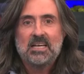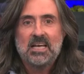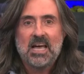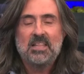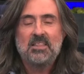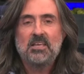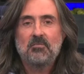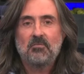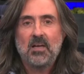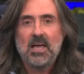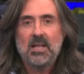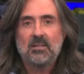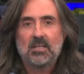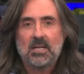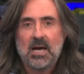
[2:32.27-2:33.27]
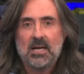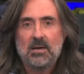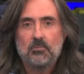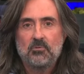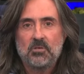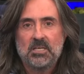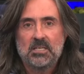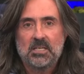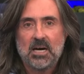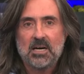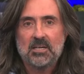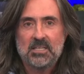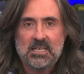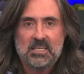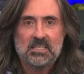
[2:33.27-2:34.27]
"In the event that I am
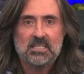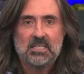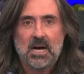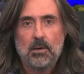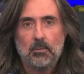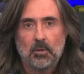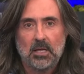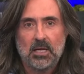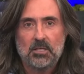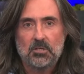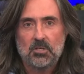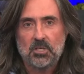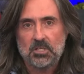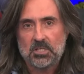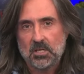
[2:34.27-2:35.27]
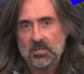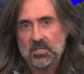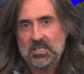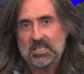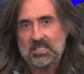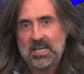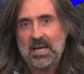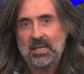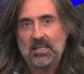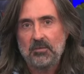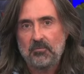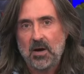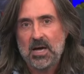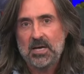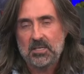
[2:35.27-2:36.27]
reincarnated, I would like to return as a deadly
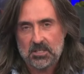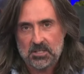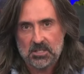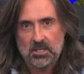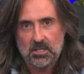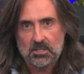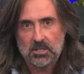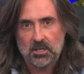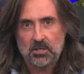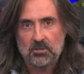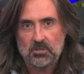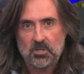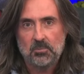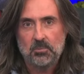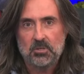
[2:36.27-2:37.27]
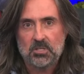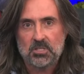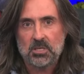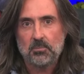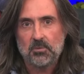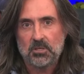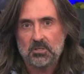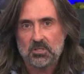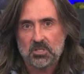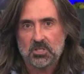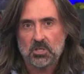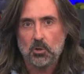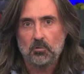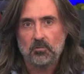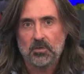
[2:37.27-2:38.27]
virus to contribute something to
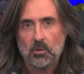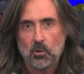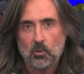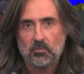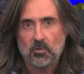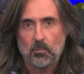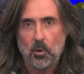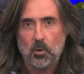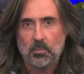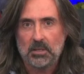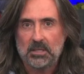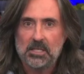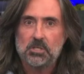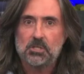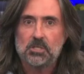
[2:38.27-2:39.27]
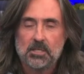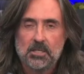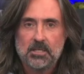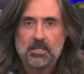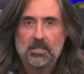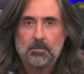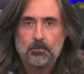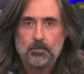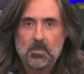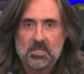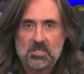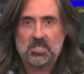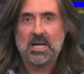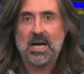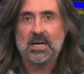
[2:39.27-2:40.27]
solving overpopulation."
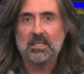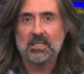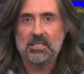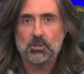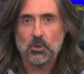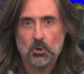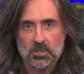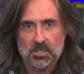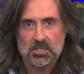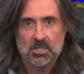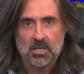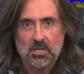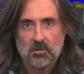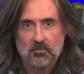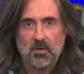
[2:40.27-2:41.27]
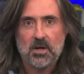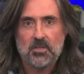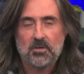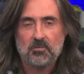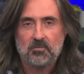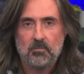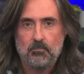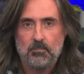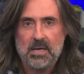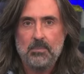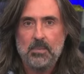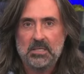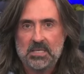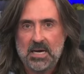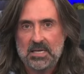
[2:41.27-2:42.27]
Stanley Johnson, father of
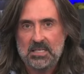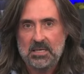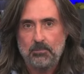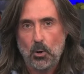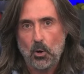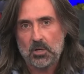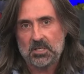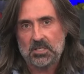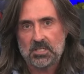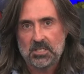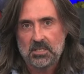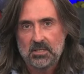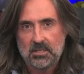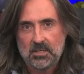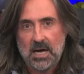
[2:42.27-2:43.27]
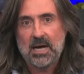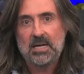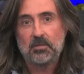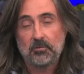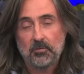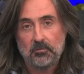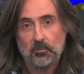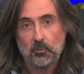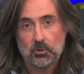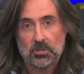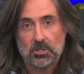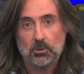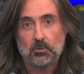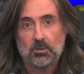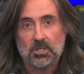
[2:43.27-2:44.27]
baby daddy Boris, and of 4
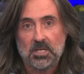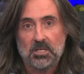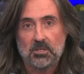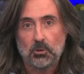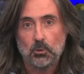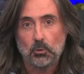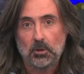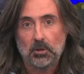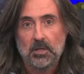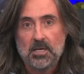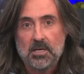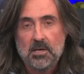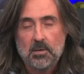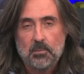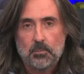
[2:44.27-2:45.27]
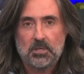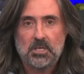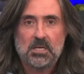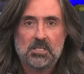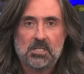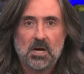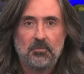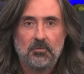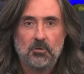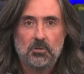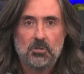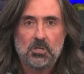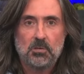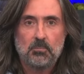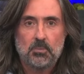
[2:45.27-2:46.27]
children in total, predicts a
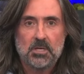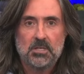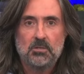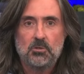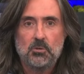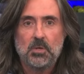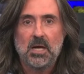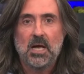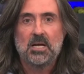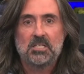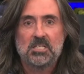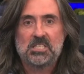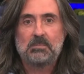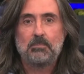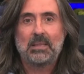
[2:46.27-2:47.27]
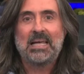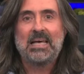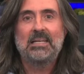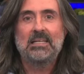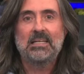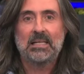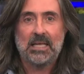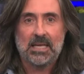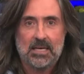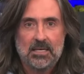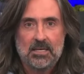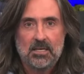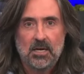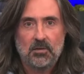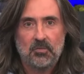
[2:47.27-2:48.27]
future Britain doing splendidly
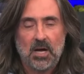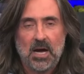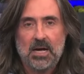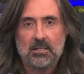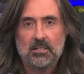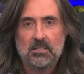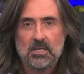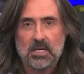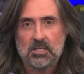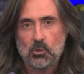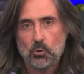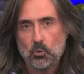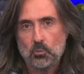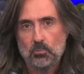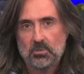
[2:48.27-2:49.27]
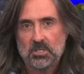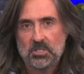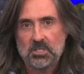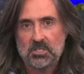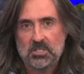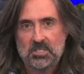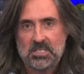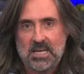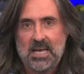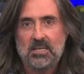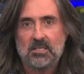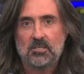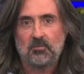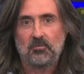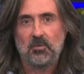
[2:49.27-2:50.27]
if the island is home to just
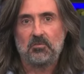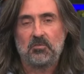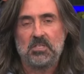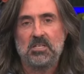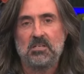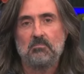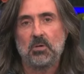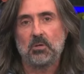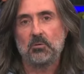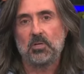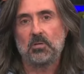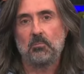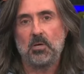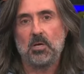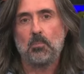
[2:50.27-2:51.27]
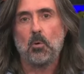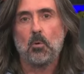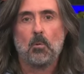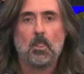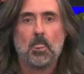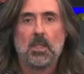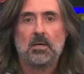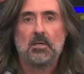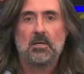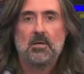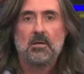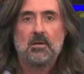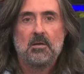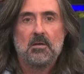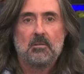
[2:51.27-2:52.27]
10 to 15 million people.
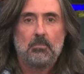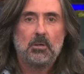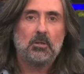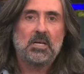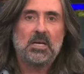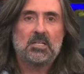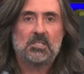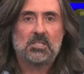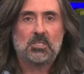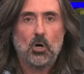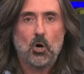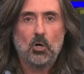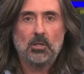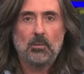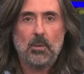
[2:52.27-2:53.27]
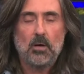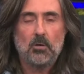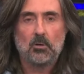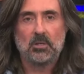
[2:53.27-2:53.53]
Bill Gates is all about